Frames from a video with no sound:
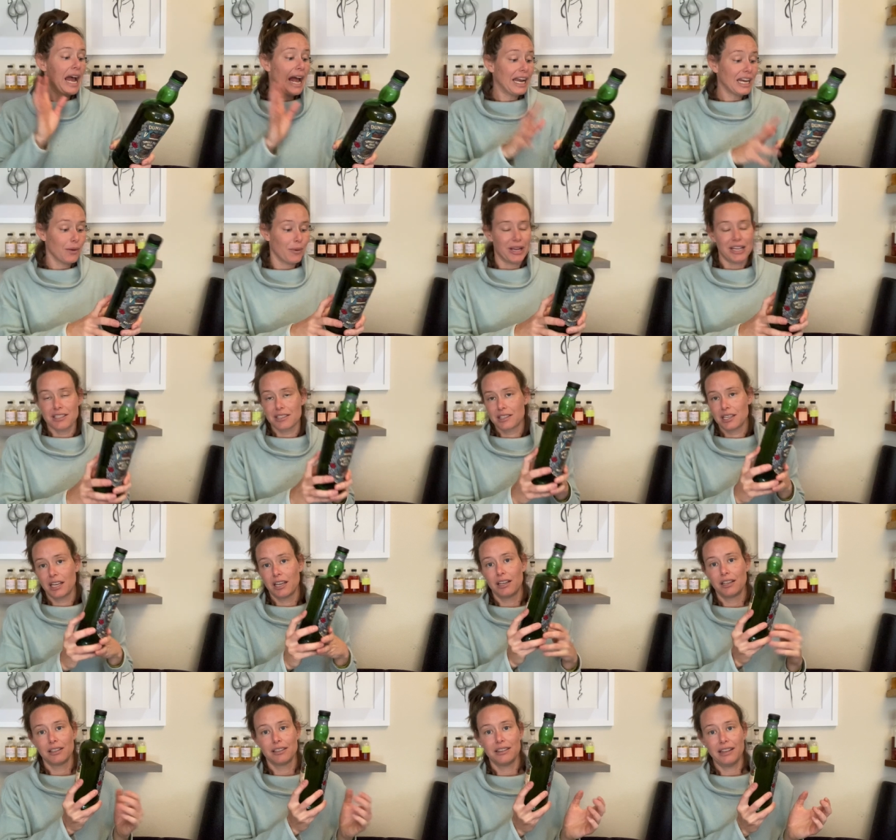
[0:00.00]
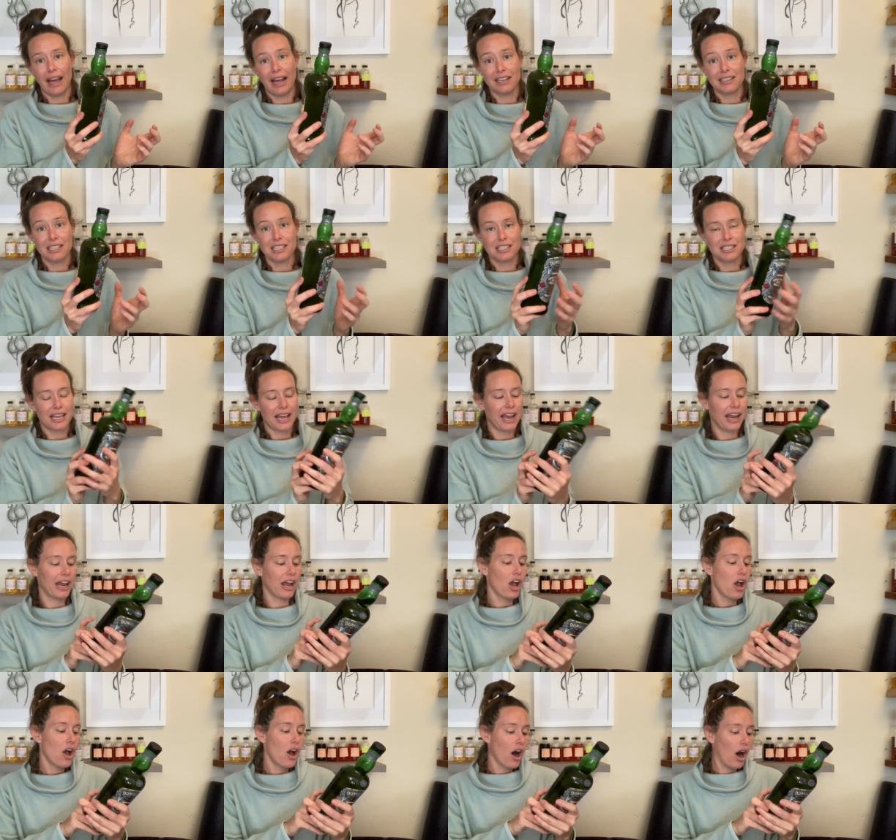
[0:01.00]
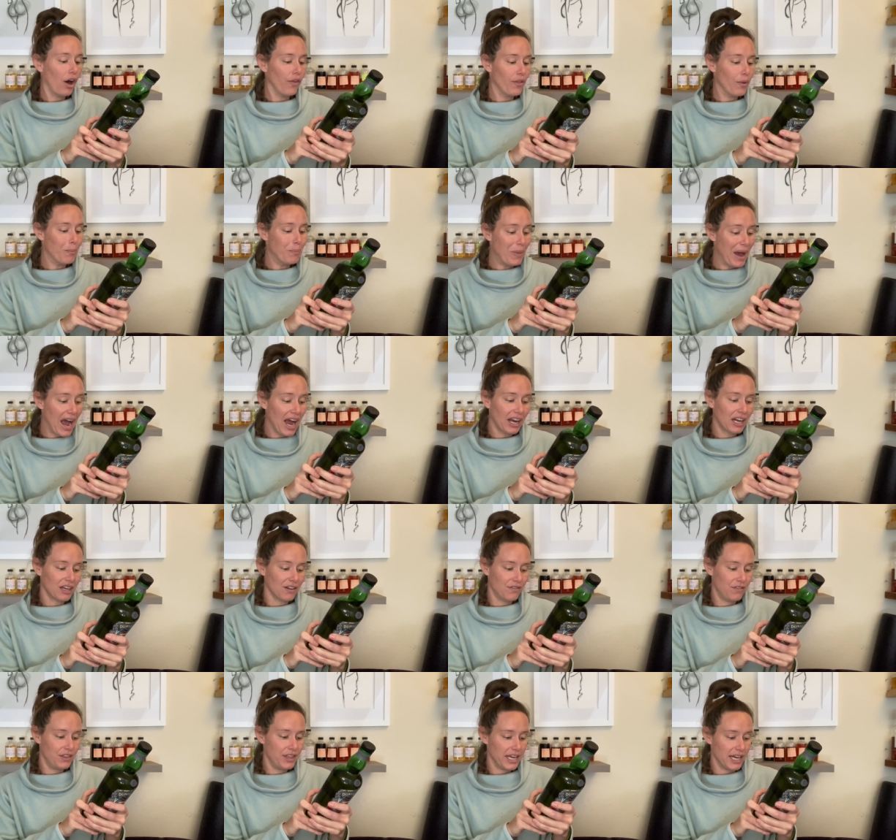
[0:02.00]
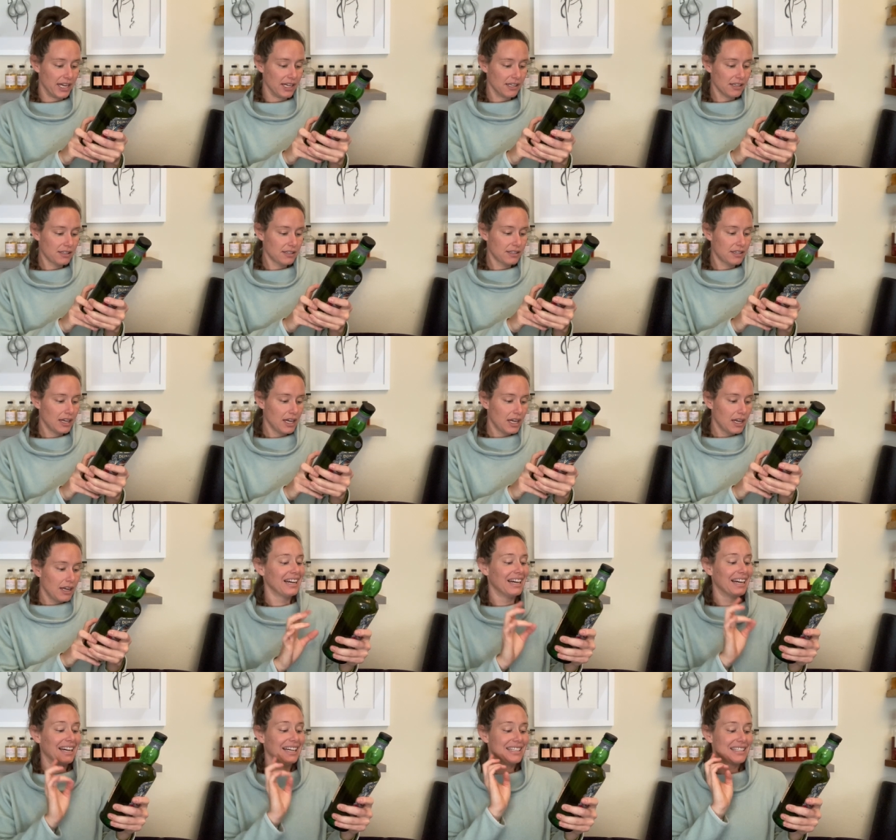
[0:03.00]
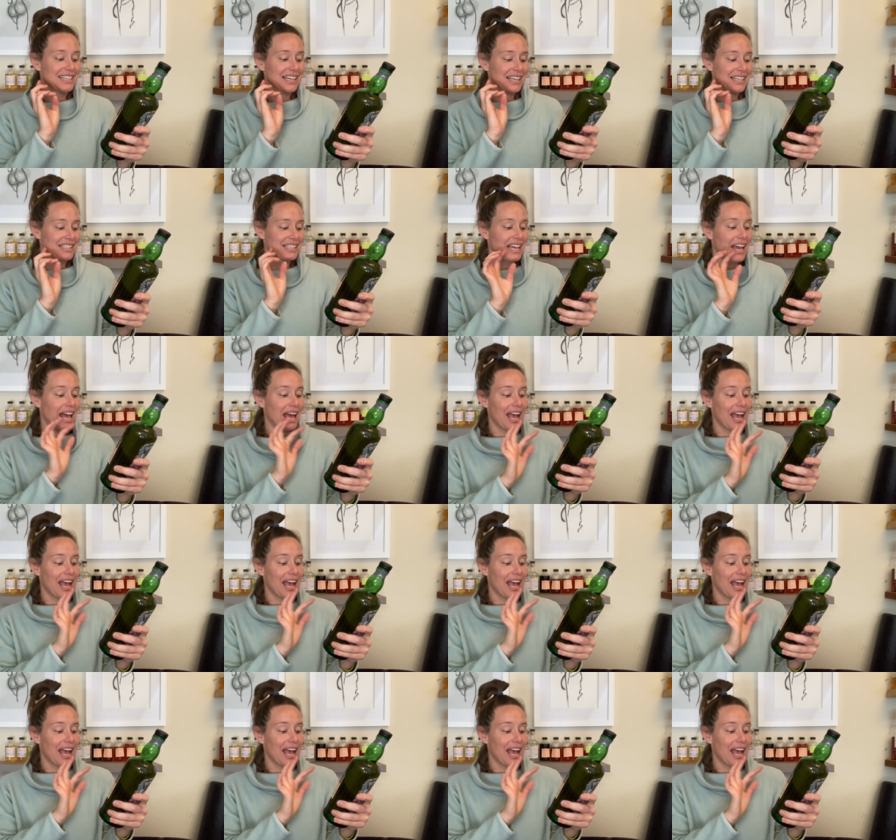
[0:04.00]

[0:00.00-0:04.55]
Anyways, that to say, on the back of this, it says